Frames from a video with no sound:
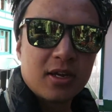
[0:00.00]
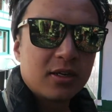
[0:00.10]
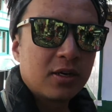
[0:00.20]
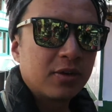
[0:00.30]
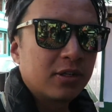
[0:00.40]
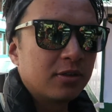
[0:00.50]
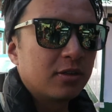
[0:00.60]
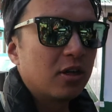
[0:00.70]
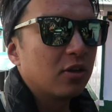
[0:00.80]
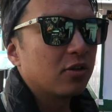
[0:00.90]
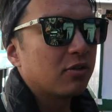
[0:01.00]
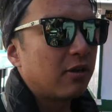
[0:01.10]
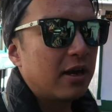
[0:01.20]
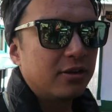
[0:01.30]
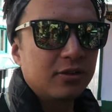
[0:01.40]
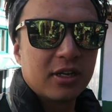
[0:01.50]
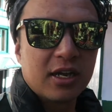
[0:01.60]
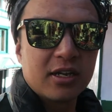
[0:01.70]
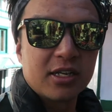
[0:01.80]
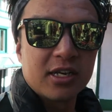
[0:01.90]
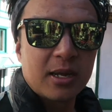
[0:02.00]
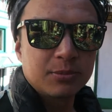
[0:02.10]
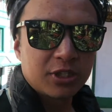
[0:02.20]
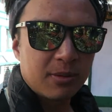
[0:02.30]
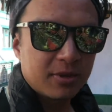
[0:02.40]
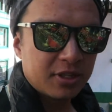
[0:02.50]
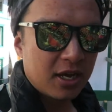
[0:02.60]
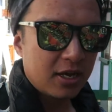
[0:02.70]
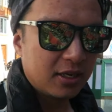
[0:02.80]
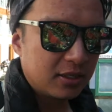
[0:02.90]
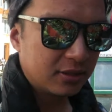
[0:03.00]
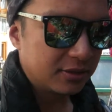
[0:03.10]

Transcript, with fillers: and going to look around Namche Bazaar.